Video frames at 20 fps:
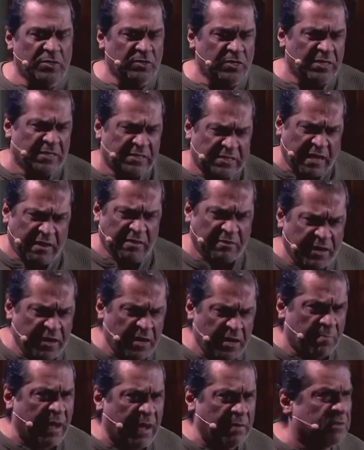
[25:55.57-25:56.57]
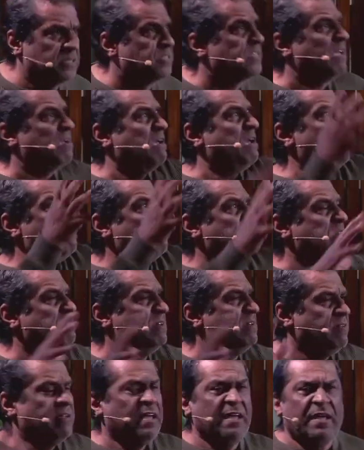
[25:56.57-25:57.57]
going to say, read your Bible, say,
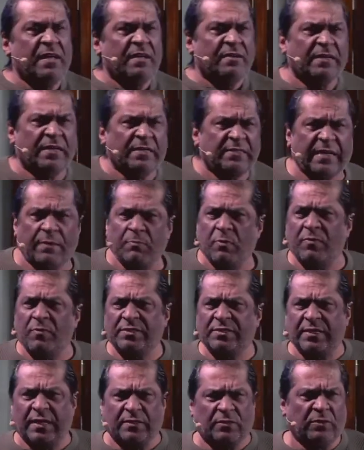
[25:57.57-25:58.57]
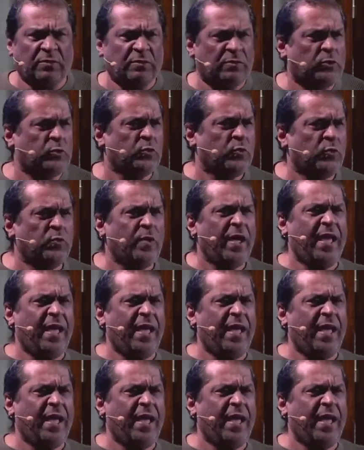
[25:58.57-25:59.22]
hey, some of us are too,